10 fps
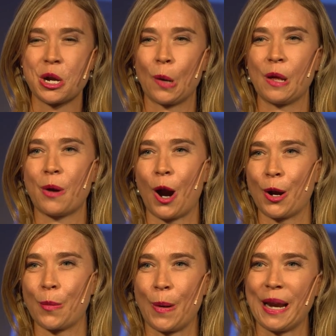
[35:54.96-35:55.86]
an early
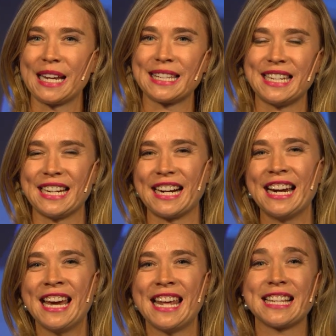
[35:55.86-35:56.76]
partner bringing us here.
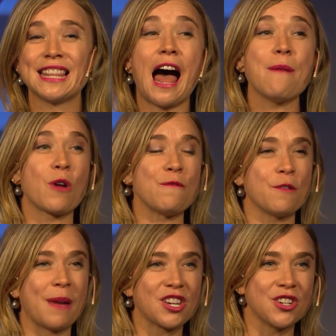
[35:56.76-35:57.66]
There's a lot more
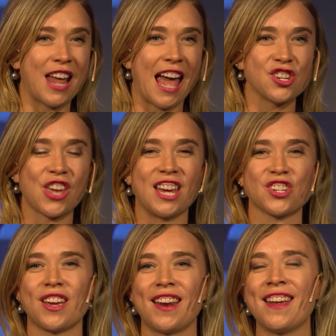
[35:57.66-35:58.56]
information,
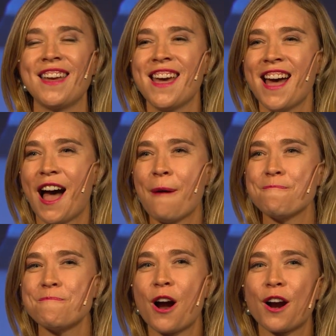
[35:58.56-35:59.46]
education.
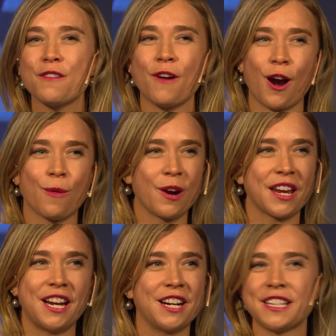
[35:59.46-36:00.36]
Part of our work
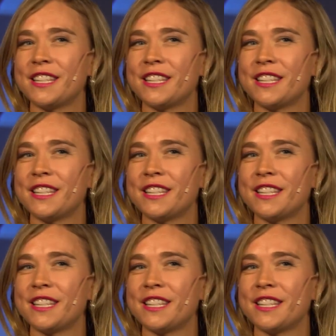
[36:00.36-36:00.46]
here is